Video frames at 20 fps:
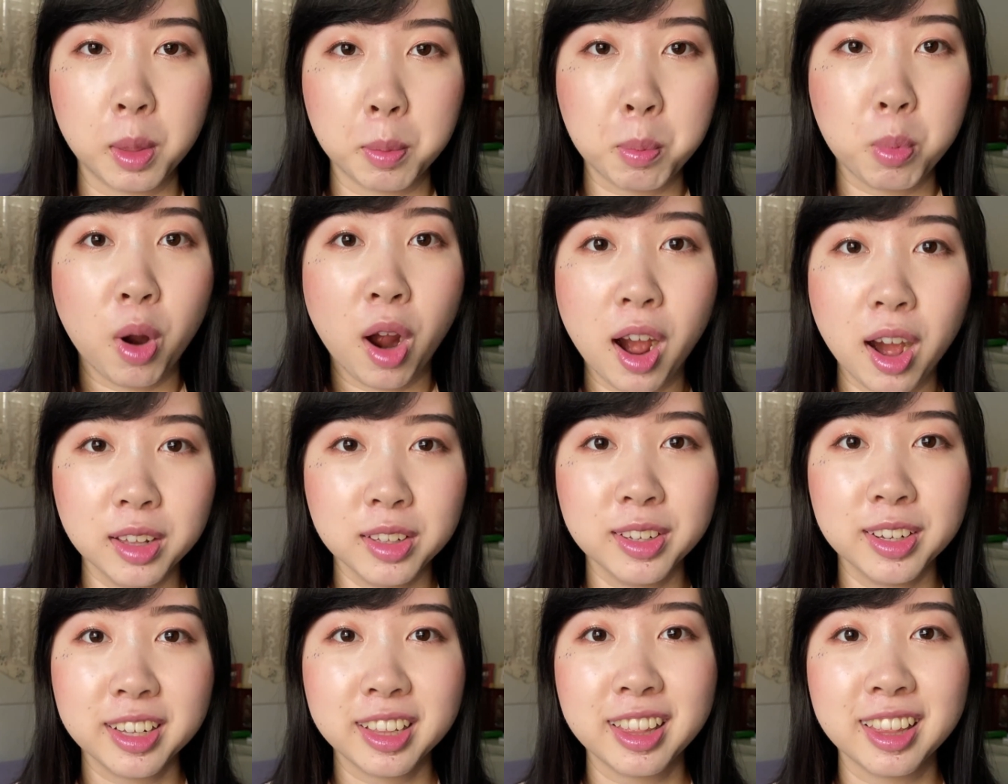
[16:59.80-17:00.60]

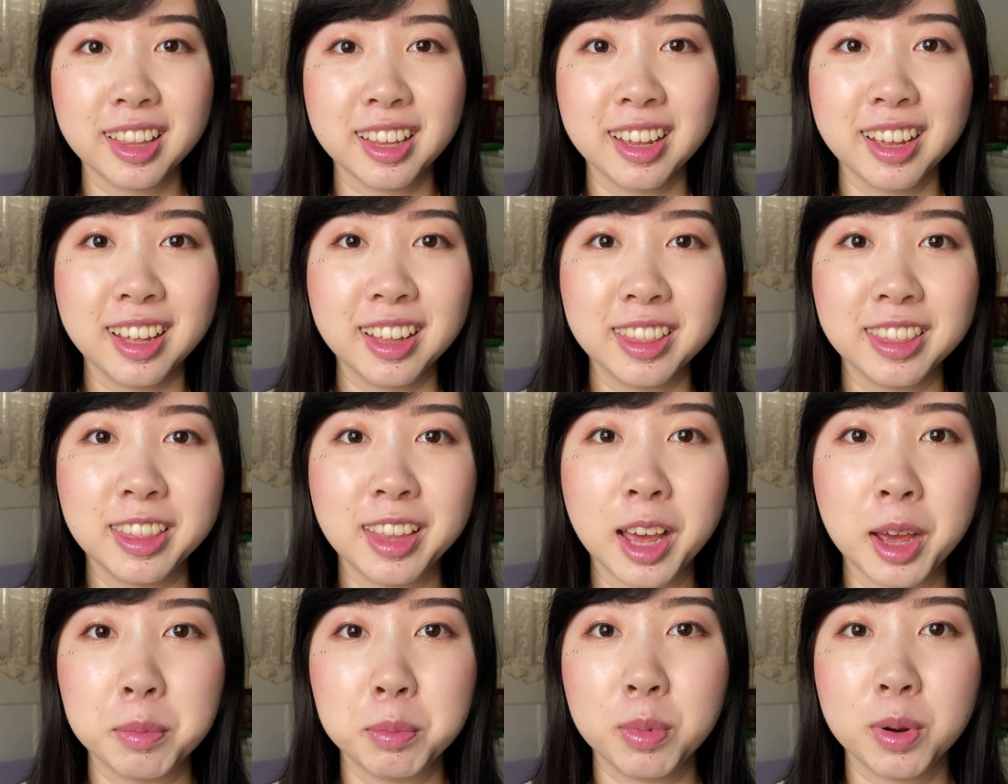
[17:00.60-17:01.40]
product
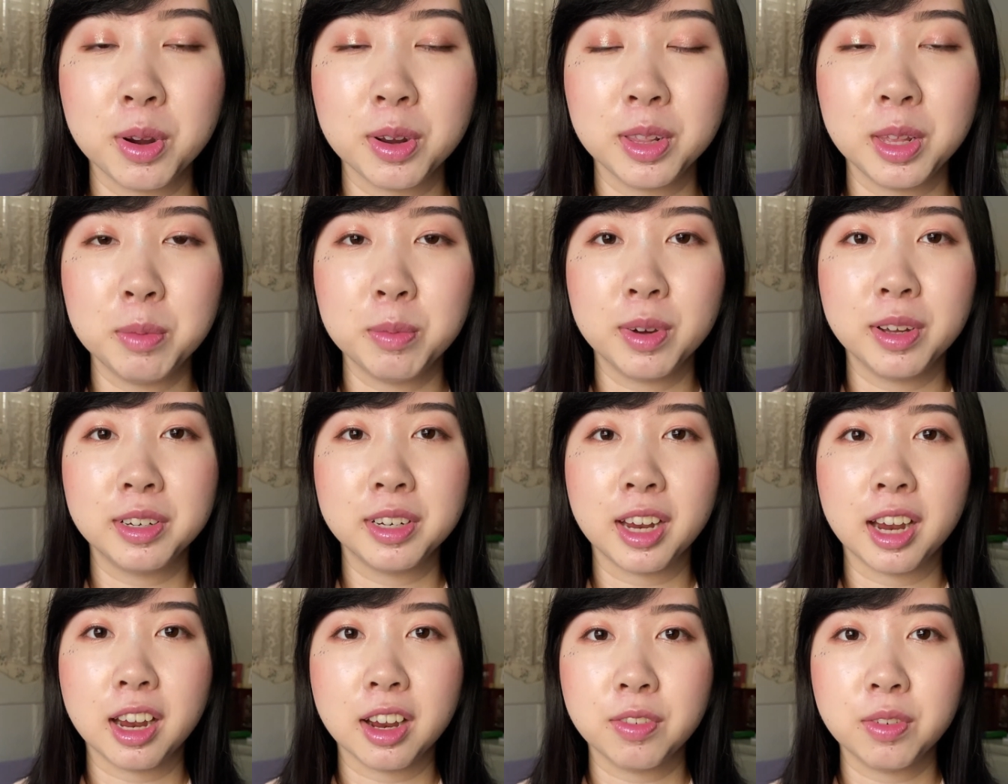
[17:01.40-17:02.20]
that pretty much
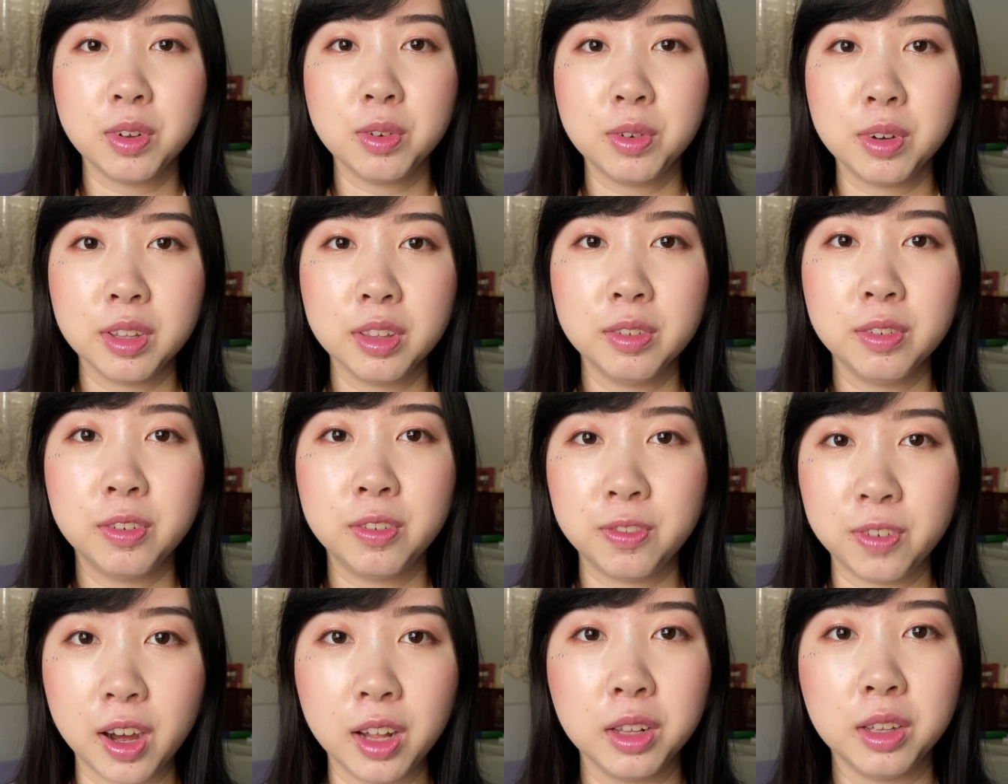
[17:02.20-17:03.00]
everyone
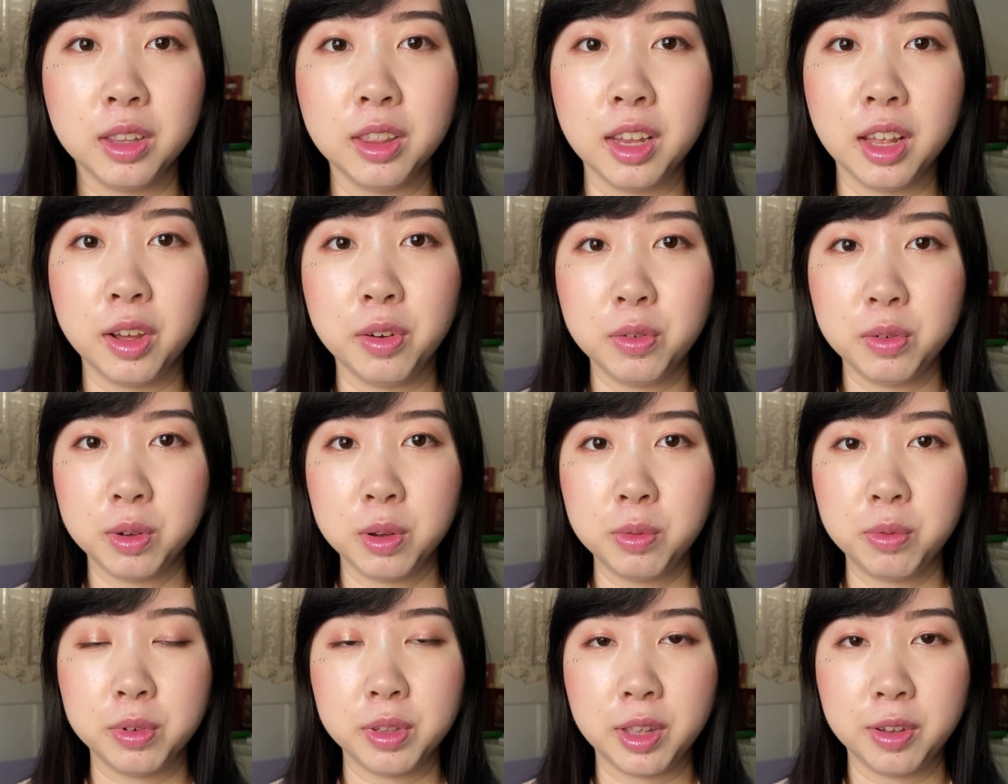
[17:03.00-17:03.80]
fell in love
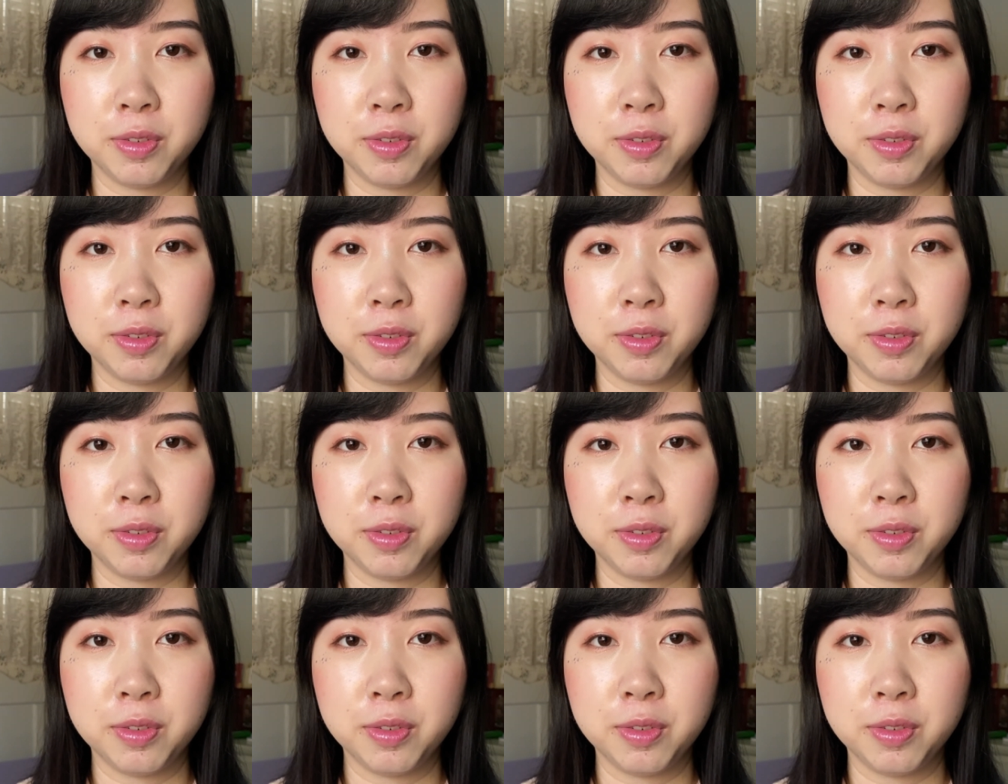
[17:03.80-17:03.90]
with when they